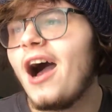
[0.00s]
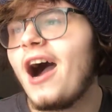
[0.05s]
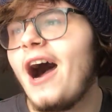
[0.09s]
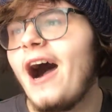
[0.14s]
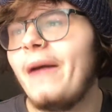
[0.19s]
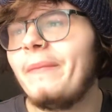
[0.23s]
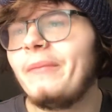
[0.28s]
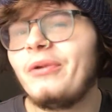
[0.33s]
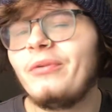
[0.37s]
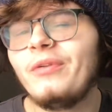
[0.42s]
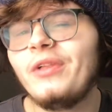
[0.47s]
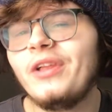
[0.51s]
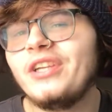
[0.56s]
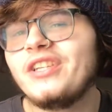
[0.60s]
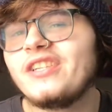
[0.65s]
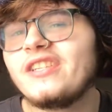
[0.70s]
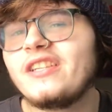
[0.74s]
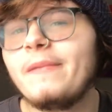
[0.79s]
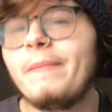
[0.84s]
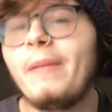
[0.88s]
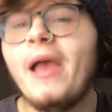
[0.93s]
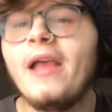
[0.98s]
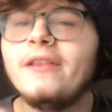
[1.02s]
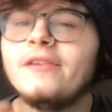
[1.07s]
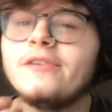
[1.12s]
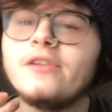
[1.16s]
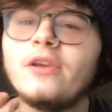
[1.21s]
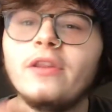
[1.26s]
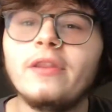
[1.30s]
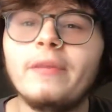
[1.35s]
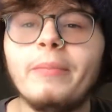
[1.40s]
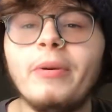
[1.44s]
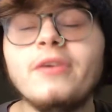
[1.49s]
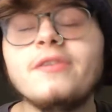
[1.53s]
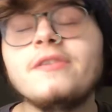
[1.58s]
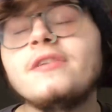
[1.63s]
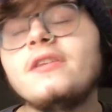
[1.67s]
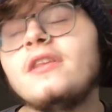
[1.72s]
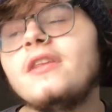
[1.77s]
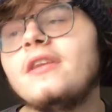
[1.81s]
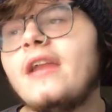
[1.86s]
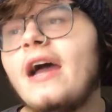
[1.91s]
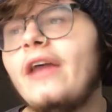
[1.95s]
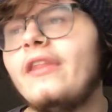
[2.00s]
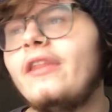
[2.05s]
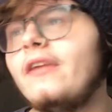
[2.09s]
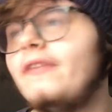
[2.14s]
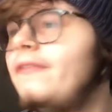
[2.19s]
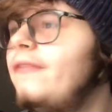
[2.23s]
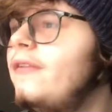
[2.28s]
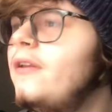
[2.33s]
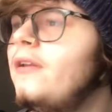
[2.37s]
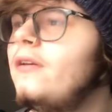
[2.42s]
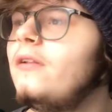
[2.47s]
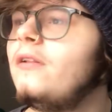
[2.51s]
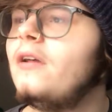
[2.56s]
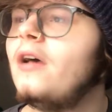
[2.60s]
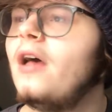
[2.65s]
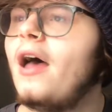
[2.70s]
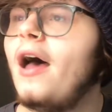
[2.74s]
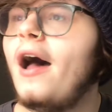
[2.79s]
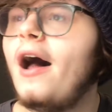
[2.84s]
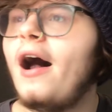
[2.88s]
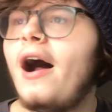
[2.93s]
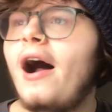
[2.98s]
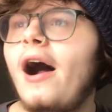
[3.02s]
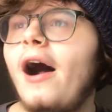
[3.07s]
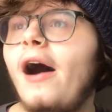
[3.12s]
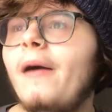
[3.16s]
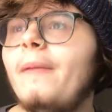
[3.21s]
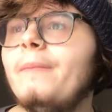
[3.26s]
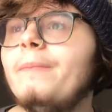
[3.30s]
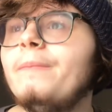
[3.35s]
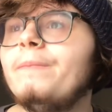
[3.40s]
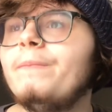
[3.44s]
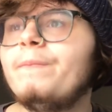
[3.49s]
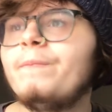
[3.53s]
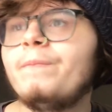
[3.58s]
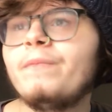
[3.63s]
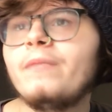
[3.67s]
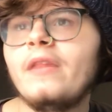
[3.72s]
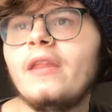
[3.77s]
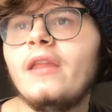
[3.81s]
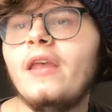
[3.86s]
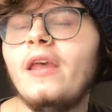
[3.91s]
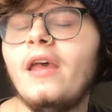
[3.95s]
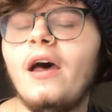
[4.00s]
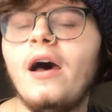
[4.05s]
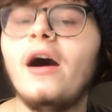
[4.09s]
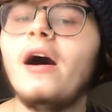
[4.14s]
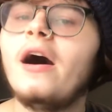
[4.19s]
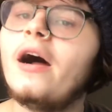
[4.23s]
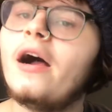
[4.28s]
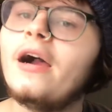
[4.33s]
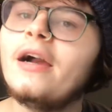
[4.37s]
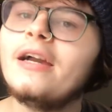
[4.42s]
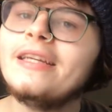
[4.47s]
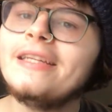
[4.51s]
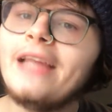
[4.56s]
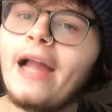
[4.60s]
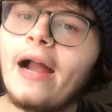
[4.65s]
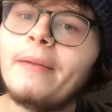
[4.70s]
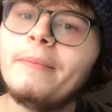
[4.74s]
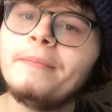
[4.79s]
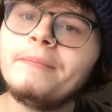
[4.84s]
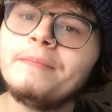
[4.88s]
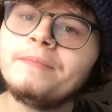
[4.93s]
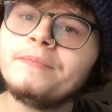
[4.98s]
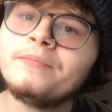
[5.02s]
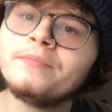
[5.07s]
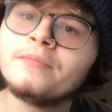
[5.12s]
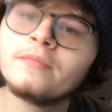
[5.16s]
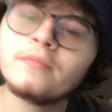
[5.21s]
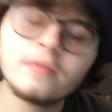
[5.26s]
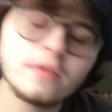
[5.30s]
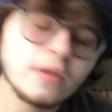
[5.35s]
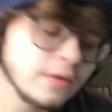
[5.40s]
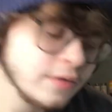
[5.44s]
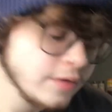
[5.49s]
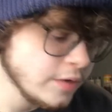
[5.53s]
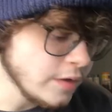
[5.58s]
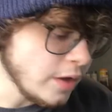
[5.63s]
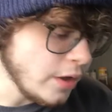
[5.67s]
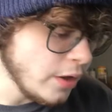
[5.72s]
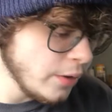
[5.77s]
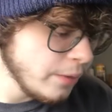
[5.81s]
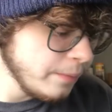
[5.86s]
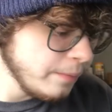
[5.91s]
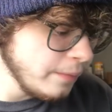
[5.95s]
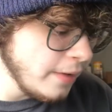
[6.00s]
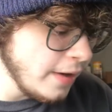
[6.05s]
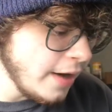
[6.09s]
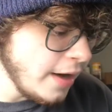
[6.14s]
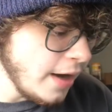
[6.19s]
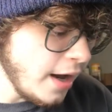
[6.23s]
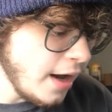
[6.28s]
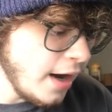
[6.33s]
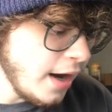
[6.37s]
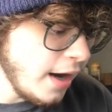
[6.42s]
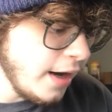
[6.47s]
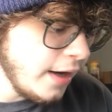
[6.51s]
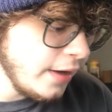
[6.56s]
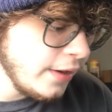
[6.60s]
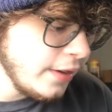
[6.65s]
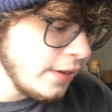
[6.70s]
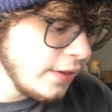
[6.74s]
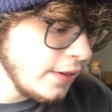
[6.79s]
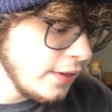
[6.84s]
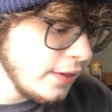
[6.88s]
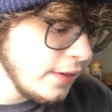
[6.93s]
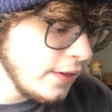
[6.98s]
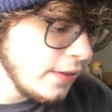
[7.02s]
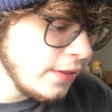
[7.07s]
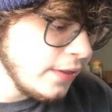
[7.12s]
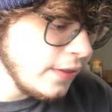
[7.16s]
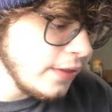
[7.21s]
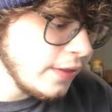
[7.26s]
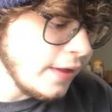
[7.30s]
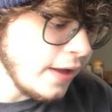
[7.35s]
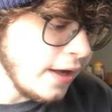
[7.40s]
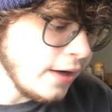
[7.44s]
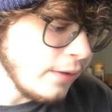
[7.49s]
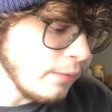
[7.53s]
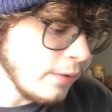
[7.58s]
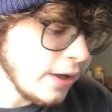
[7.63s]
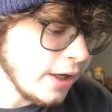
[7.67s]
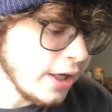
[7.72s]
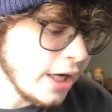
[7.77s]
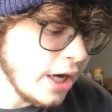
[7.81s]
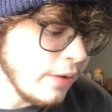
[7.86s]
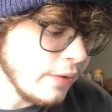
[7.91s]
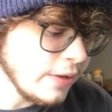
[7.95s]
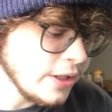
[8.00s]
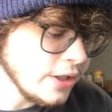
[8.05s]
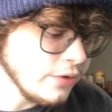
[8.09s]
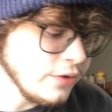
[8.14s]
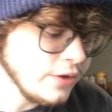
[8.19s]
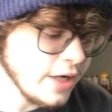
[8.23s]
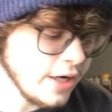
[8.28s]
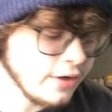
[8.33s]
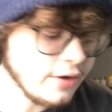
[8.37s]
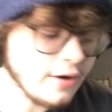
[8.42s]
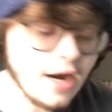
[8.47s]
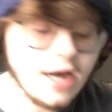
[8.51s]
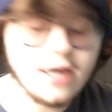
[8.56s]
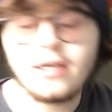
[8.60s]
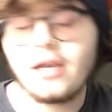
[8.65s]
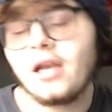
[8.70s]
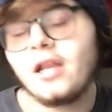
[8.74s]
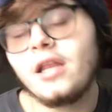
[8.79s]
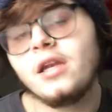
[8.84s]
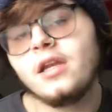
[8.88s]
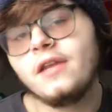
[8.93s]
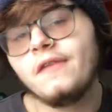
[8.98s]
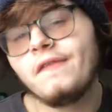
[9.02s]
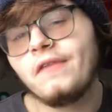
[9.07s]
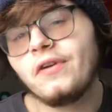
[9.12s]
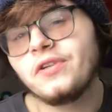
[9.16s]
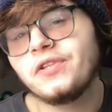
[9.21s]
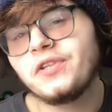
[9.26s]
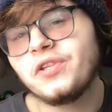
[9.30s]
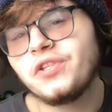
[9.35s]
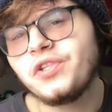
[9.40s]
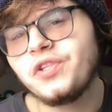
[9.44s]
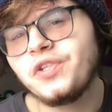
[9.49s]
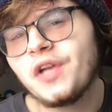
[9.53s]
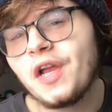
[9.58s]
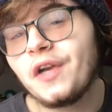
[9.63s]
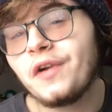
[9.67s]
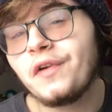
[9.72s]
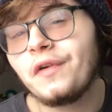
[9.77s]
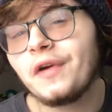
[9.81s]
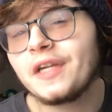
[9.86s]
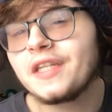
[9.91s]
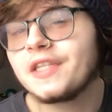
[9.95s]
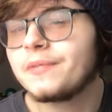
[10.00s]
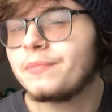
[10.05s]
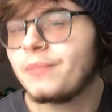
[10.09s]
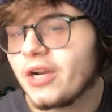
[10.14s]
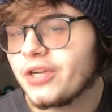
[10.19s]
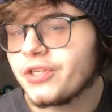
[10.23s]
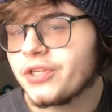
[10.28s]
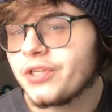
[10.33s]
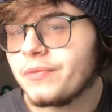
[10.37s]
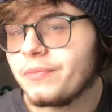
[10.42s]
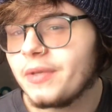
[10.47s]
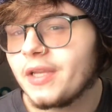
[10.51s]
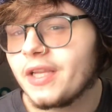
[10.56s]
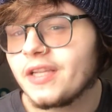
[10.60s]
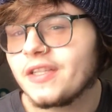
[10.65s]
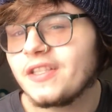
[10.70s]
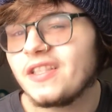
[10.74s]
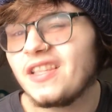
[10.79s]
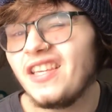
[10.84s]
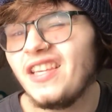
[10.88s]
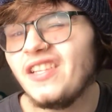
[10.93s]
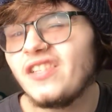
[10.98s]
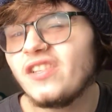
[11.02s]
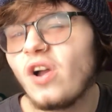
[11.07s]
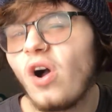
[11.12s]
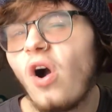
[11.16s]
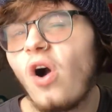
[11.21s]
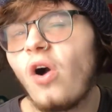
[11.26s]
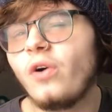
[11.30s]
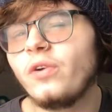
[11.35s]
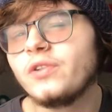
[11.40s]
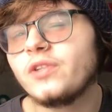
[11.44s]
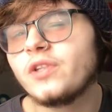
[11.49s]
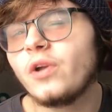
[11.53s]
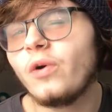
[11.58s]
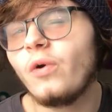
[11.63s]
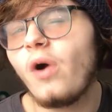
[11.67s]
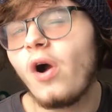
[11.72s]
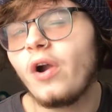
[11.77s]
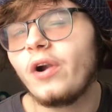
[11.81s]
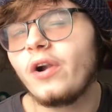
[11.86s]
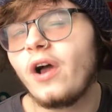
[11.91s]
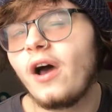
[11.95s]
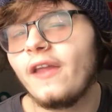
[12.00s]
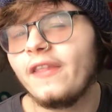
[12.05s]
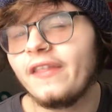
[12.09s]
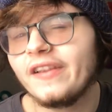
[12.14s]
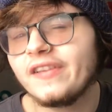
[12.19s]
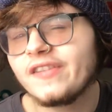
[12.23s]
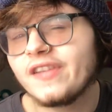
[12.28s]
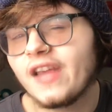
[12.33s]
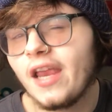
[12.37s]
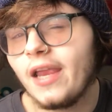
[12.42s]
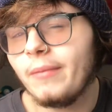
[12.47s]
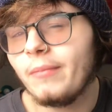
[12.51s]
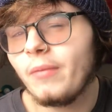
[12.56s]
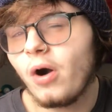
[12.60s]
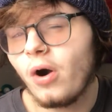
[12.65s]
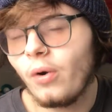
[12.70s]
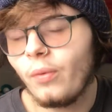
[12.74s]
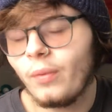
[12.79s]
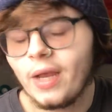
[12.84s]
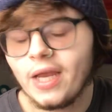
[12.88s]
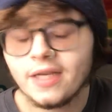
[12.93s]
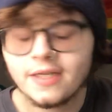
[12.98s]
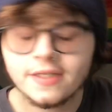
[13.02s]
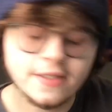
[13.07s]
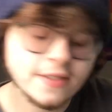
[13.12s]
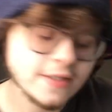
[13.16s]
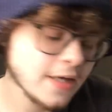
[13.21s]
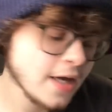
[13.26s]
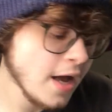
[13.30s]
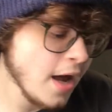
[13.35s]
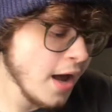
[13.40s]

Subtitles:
It really just depends on the person and how they feel. Yeah. So, then we're going to go into gender identity versus gender expression, because these also are not the same always.